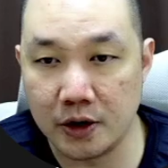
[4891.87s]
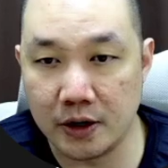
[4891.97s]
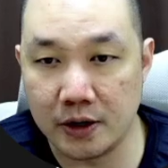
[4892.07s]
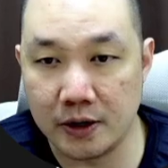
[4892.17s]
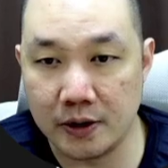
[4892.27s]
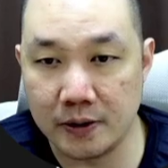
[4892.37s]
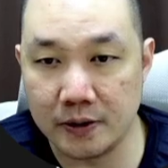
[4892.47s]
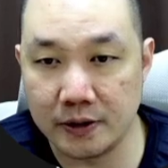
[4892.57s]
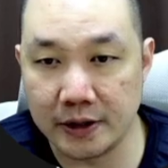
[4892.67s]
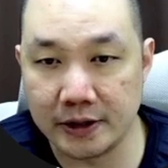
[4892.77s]

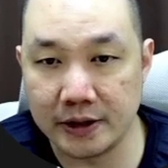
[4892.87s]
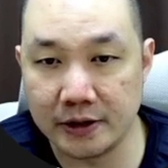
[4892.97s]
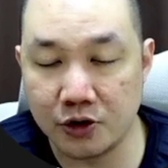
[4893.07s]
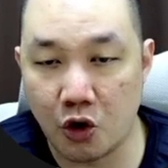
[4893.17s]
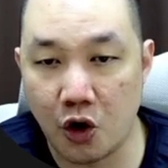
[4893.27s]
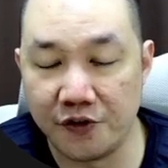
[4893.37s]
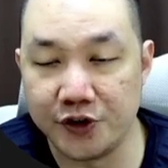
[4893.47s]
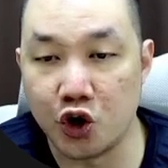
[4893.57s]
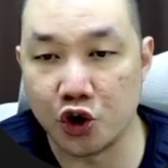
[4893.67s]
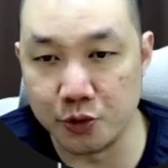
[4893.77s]
offer
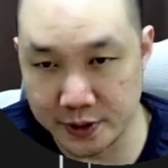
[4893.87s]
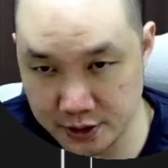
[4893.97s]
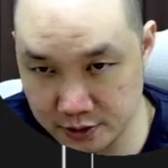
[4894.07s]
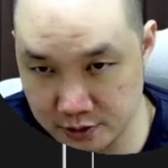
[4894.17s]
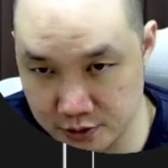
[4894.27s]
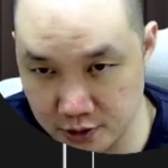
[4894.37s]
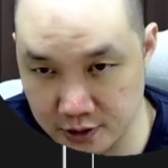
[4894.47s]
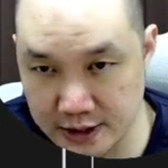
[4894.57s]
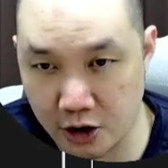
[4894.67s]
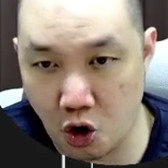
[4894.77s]
document,
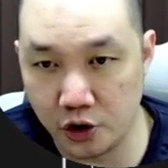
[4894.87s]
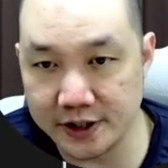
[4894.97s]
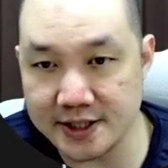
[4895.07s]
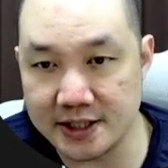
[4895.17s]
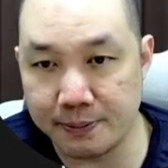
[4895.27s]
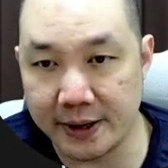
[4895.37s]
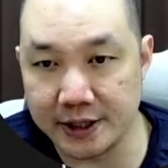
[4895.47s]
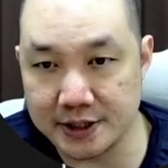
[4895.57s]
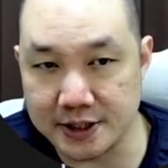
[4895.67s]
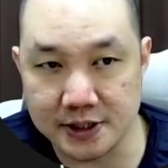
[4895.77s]
there are all these
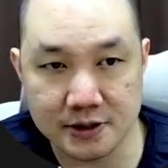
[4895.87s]
dependencies.